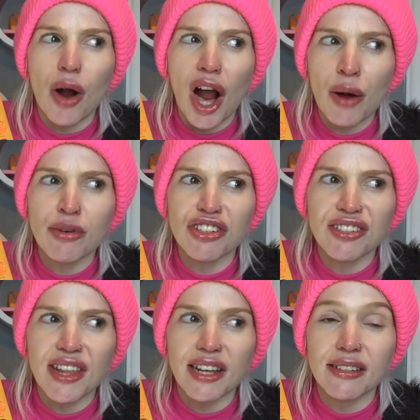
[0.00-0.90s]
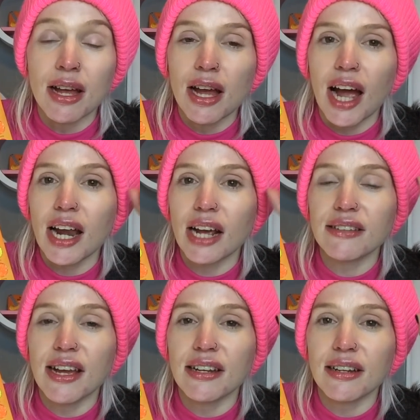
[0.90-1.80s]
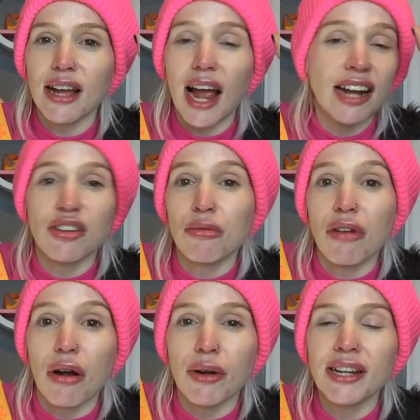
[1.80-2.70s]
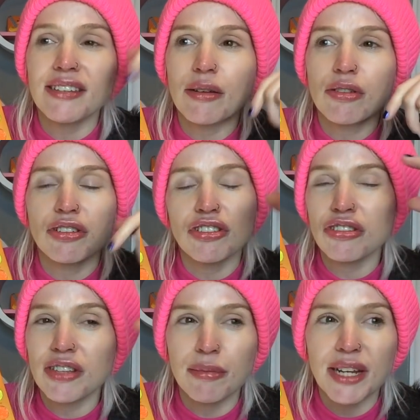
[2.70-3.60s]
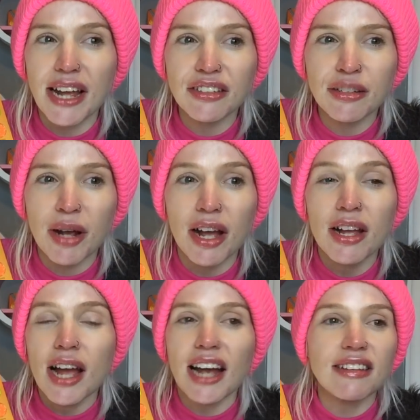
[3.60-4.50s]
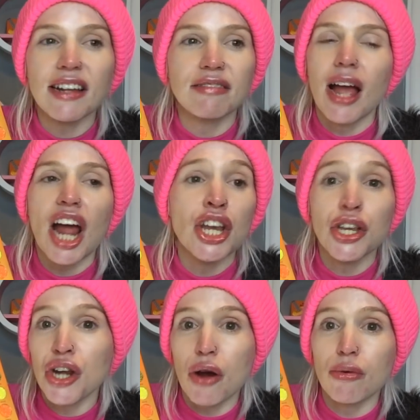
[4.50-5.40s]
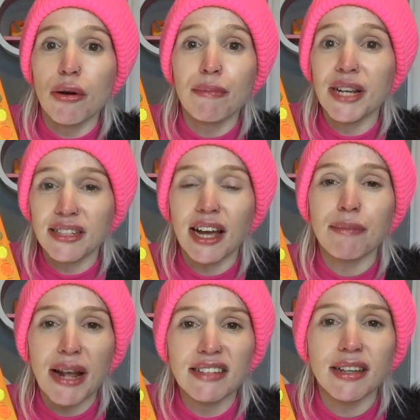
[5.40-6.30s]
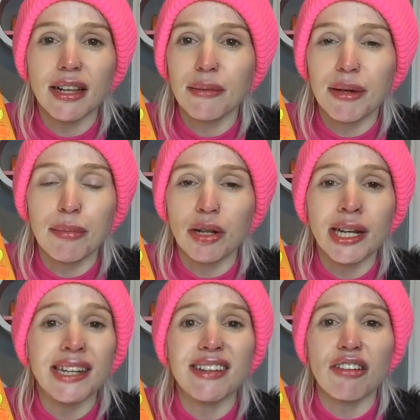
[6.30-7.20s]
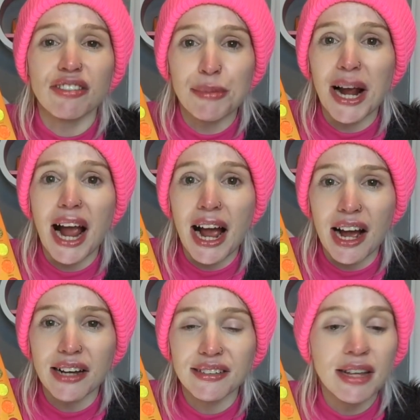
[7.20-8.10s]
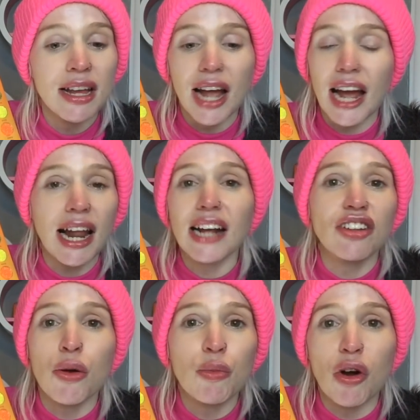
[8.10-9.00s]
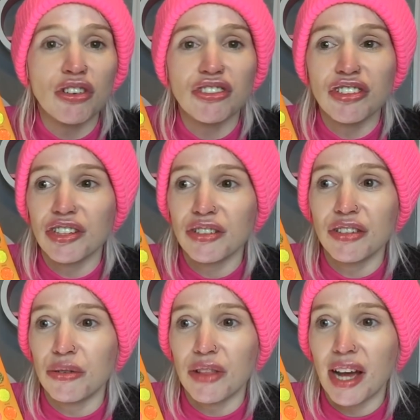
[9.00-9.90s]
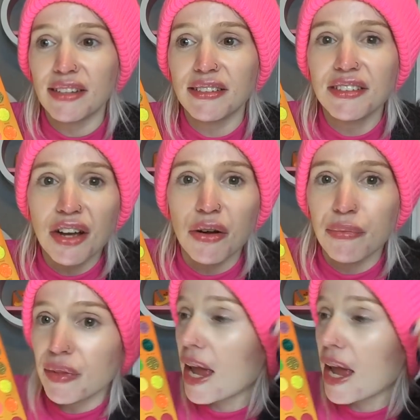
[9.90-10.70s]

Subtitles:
how much is this? And I said, I don't know. And he said, could you just give me an estimate? I said, no, because I'd basically be pulling it out of my ass and I don't want to do that. So